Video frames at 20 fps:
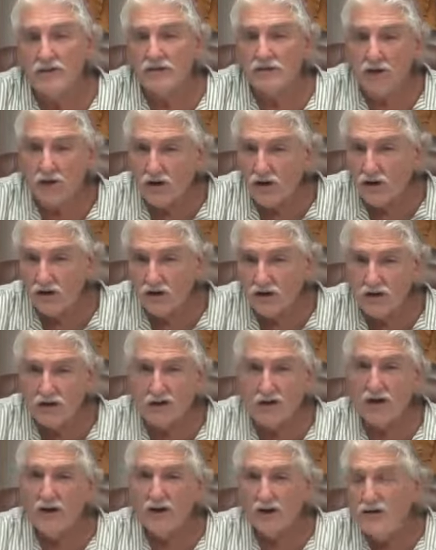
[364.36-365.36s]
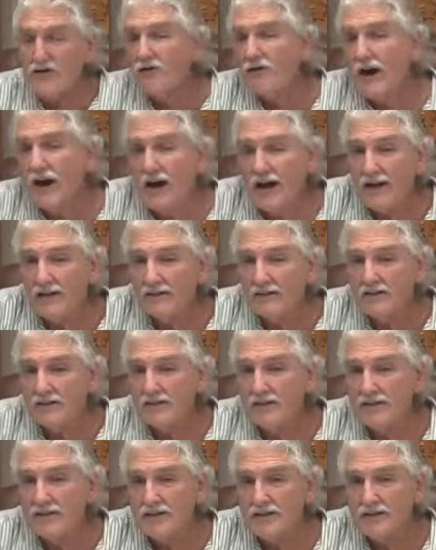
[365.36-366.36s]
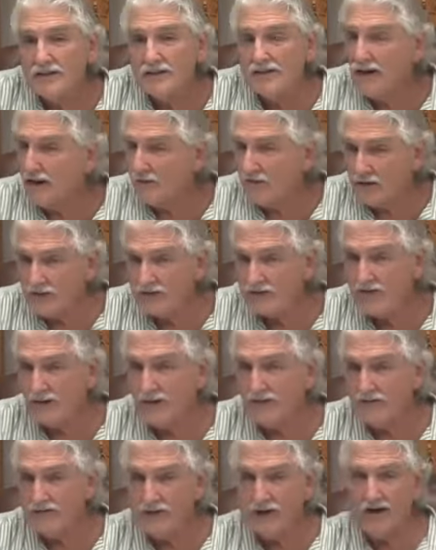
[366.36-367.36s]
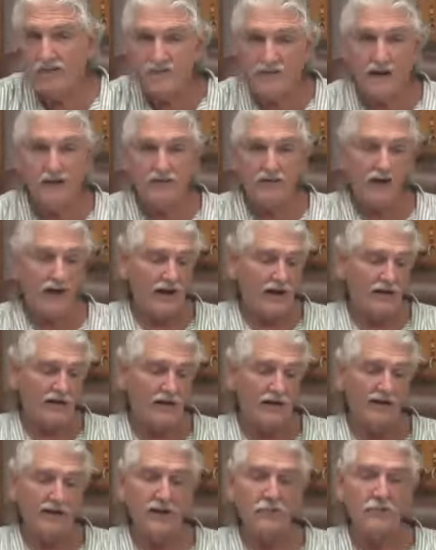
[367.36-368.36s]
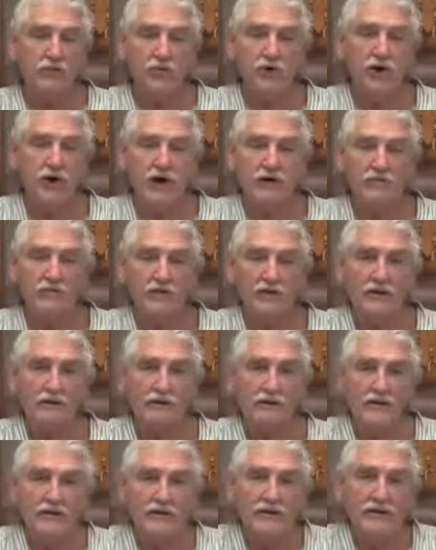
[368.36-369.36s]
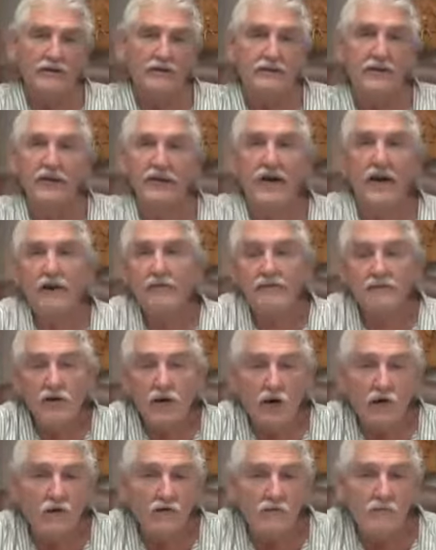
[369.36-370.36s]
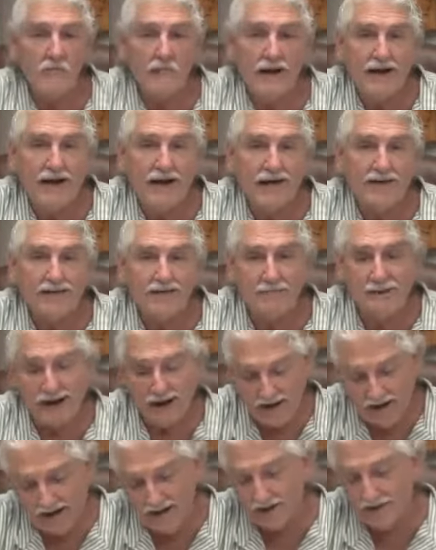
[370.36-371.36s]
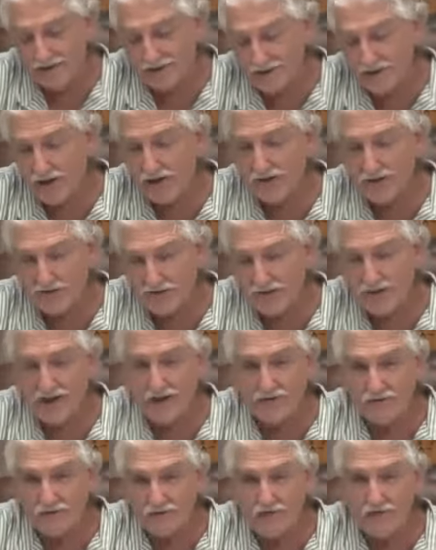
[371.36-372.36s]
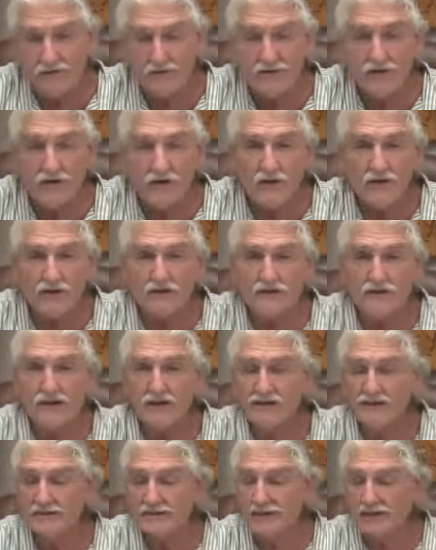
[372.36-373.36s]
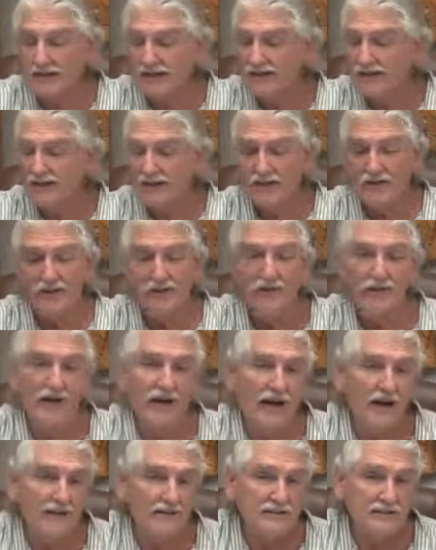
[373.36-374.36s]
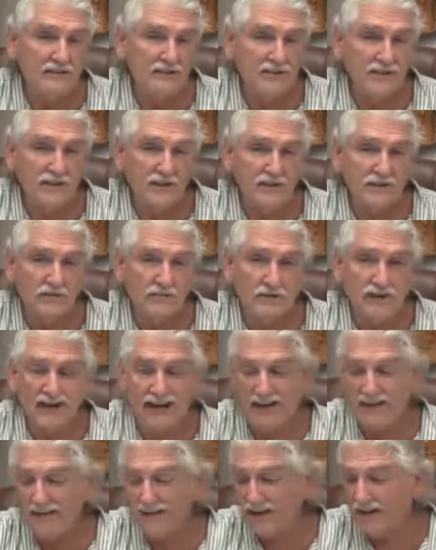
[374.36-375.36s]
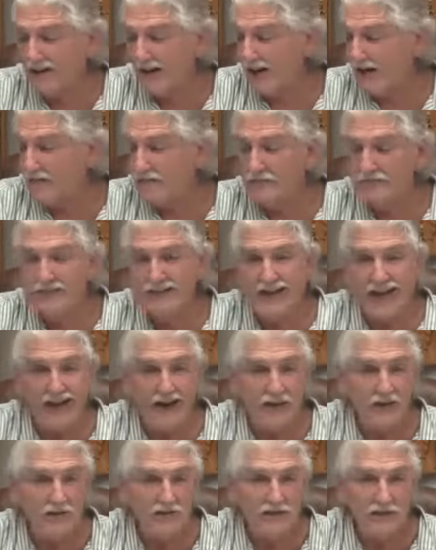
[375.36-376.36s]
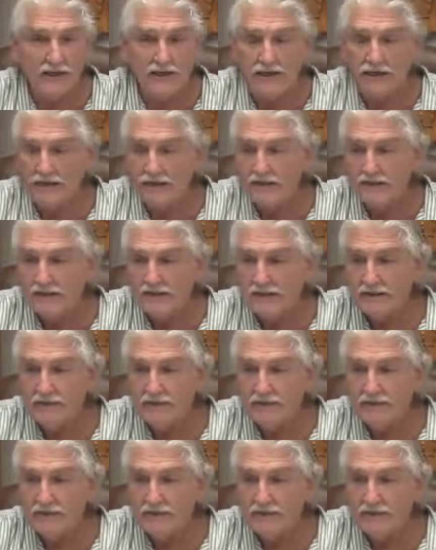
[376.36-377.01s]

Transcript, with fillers: was on you guys not myself. I've never had any problem that I've known about. My eyes show several, of course, as uh, your guys' do, but I think I'm down uh,